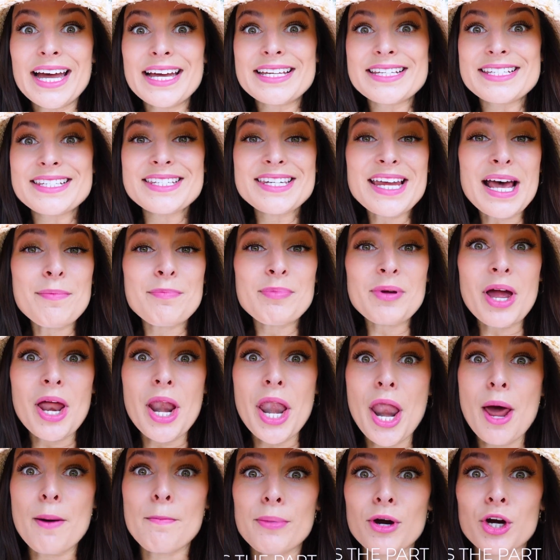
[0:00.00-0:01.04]
Step
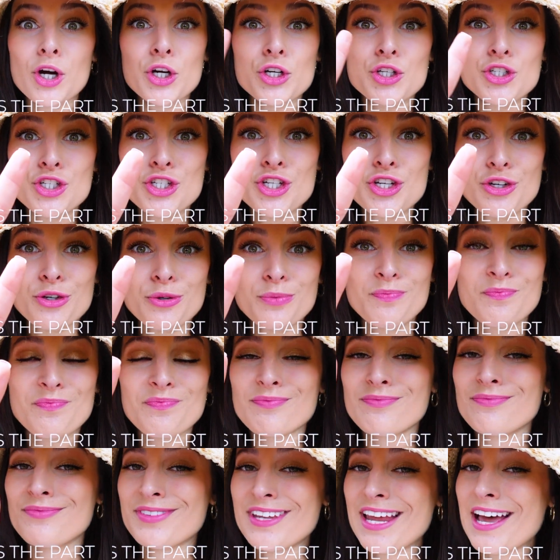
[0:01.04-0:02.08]
number 2.
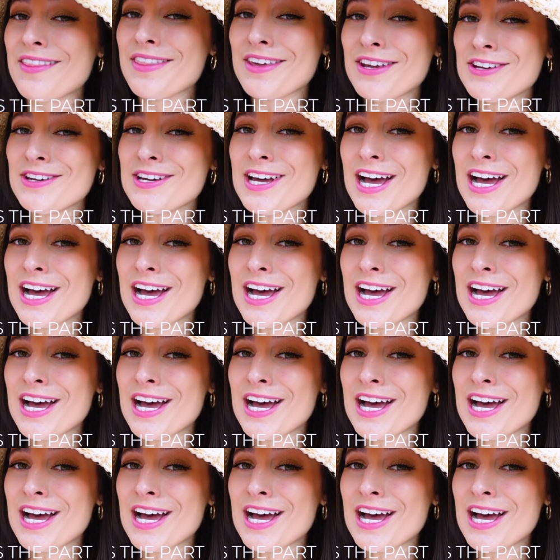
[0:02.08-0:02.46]
Now that you